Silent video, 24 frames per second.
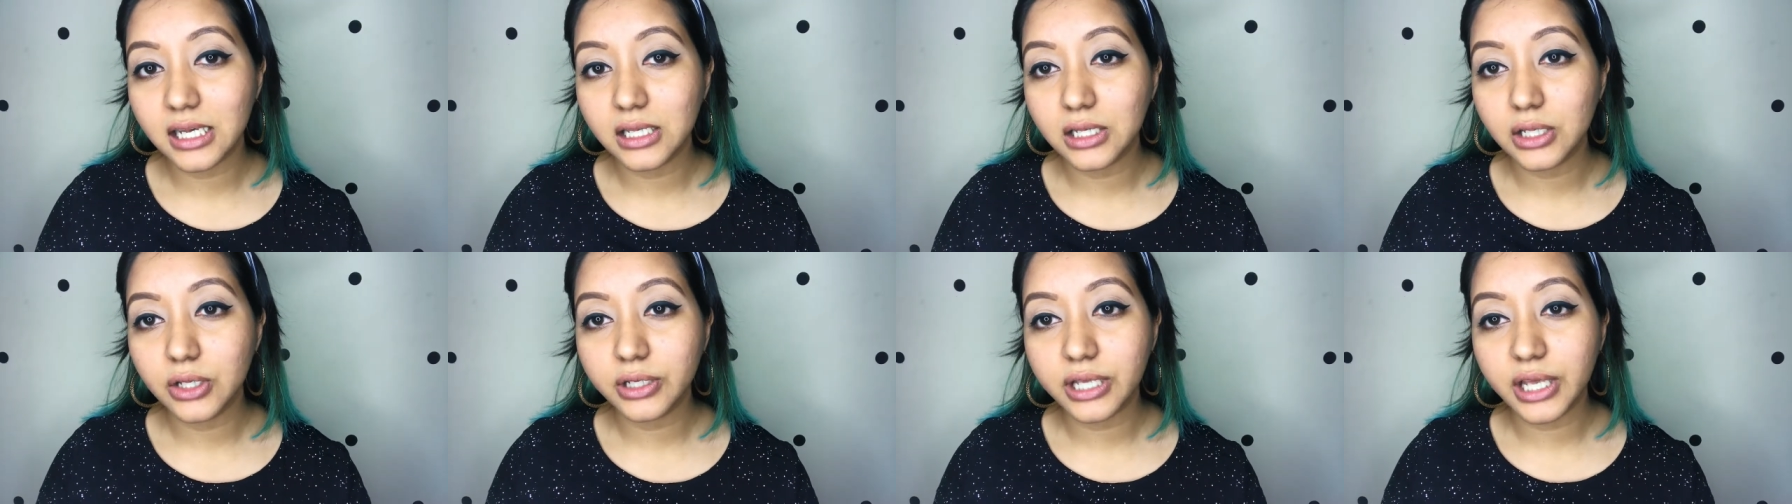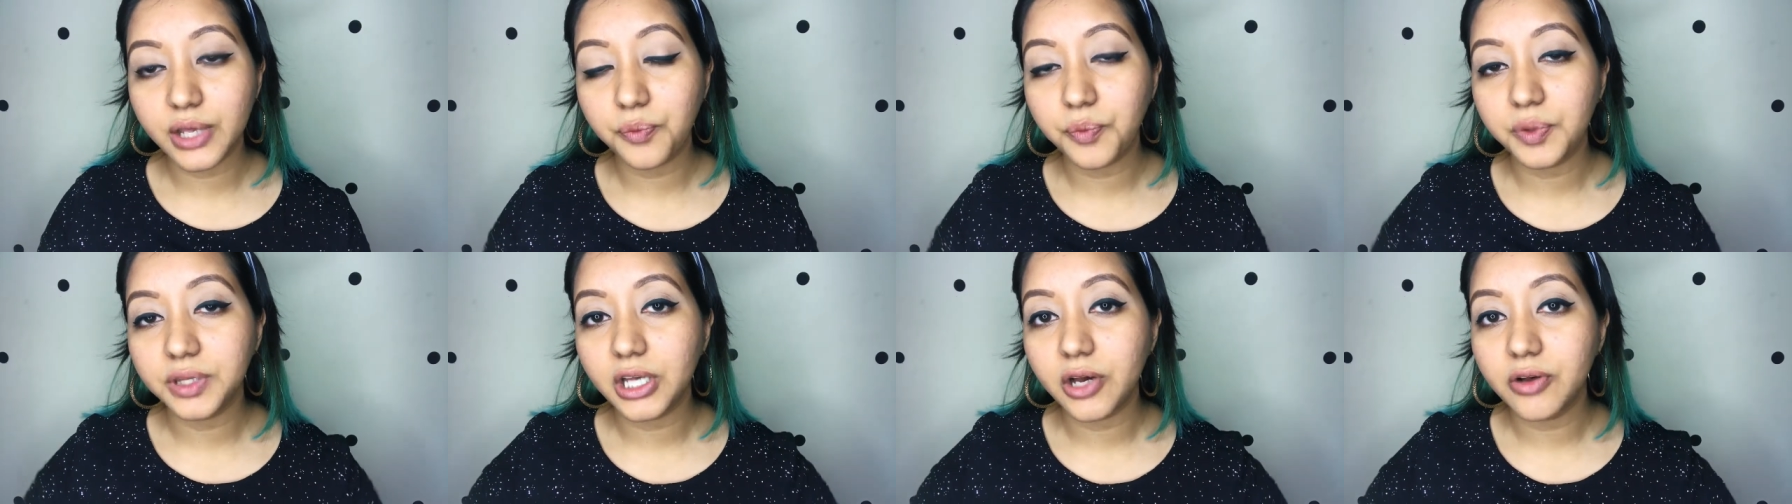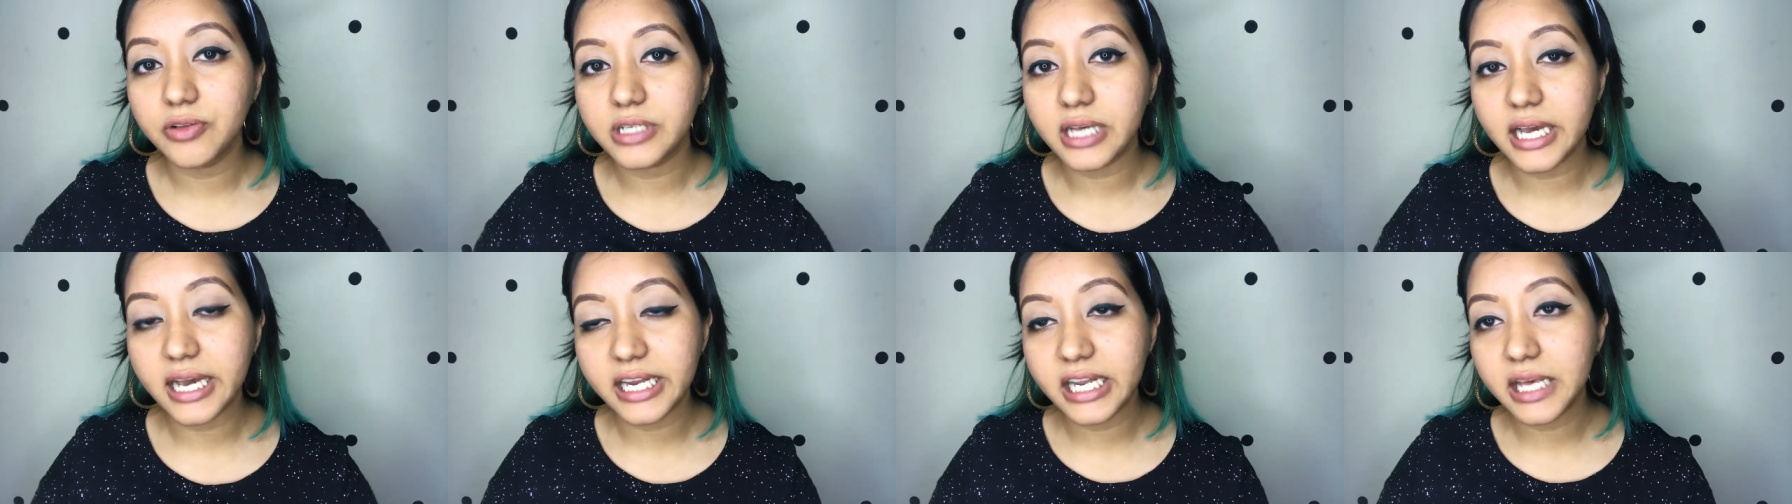looking
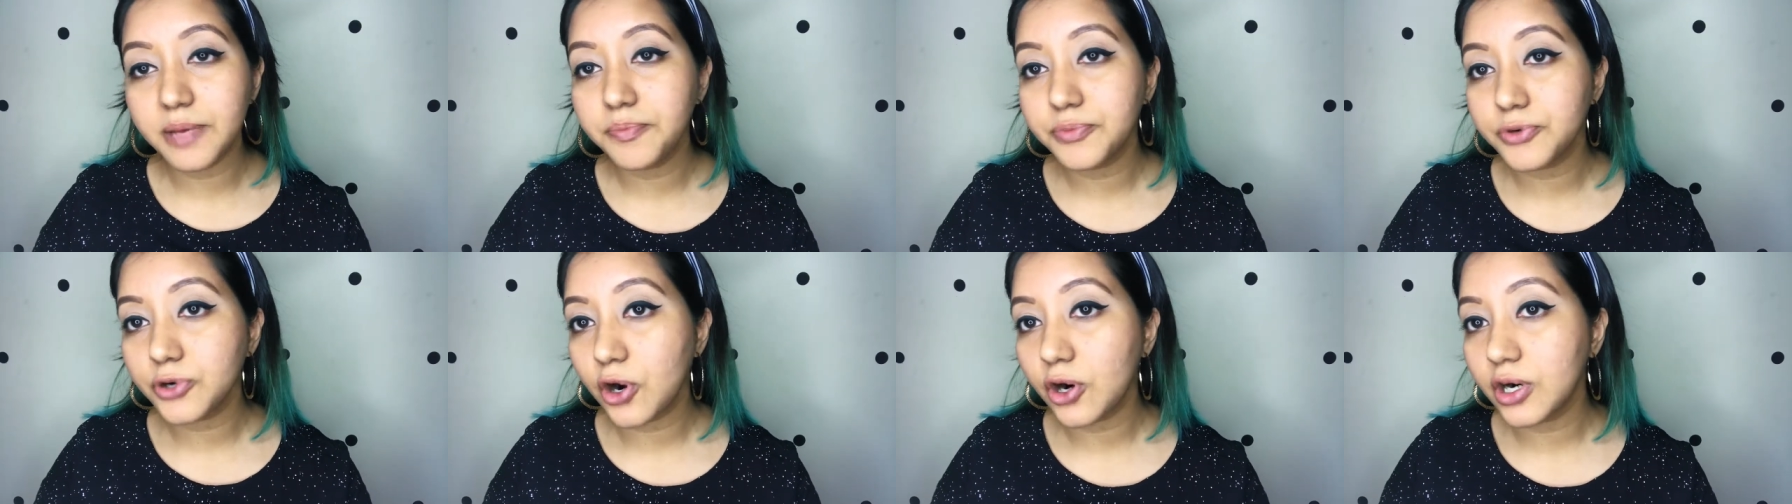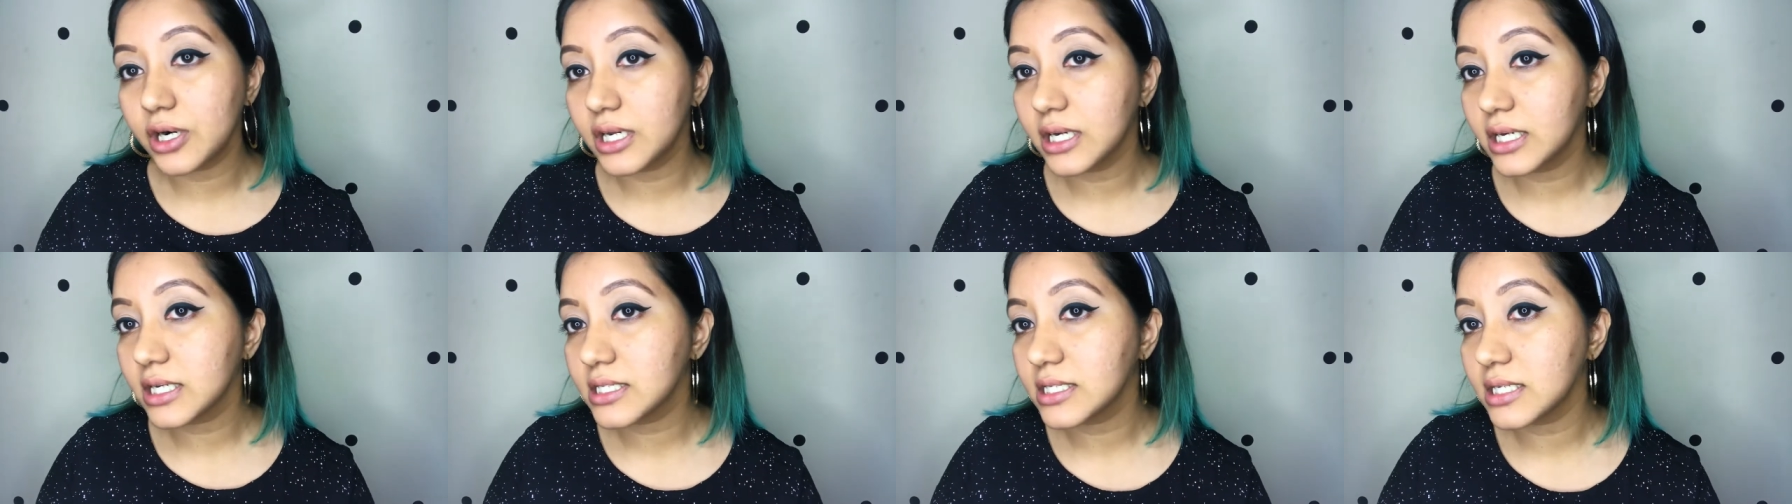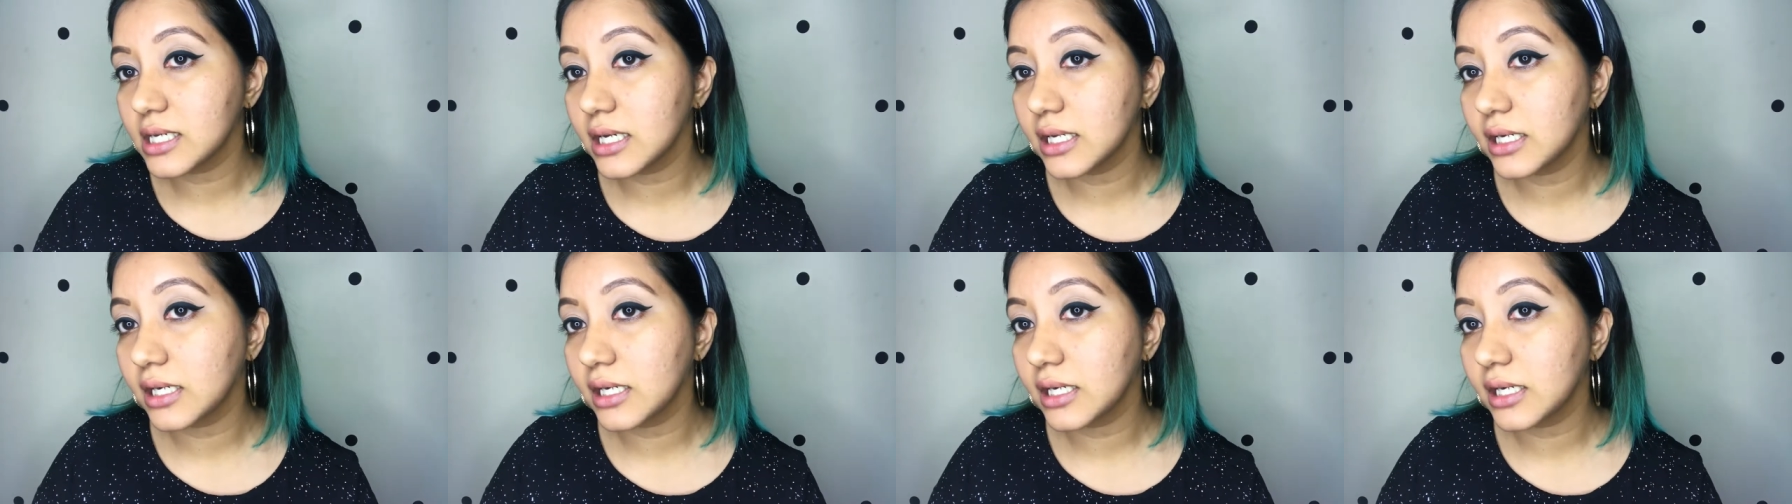without any product.